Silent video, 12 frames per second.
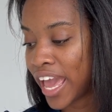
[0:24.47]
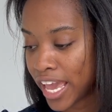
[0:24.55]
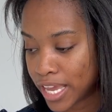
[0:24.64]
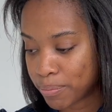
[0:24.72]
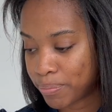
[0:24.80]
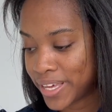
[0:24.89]

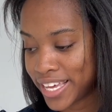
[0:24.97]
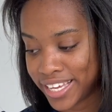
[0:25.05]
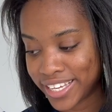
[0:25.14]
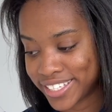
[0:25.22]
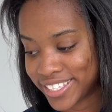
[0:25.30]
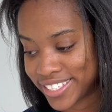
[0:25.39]
eight
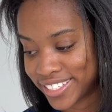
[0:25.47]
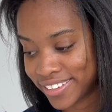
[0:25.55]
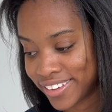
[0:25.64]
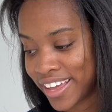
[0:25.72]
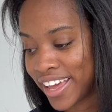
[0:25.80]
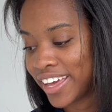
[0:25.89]
piece,
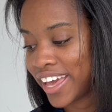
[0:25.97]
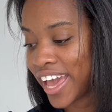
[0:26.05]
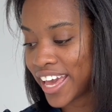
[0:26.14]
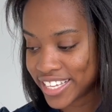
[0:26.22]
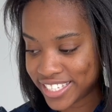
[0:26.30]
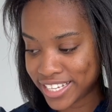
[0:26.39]

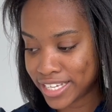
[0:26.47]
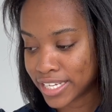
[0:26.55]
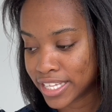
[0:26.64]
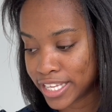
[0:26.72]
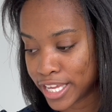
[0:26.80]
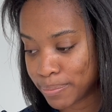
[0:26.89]

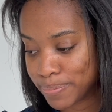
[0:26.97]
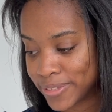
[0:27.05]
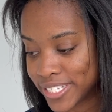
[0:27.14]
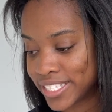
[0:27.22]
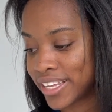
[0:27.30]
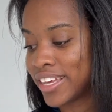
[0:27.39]
18
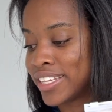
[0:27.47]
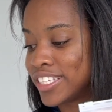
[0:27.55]
clips,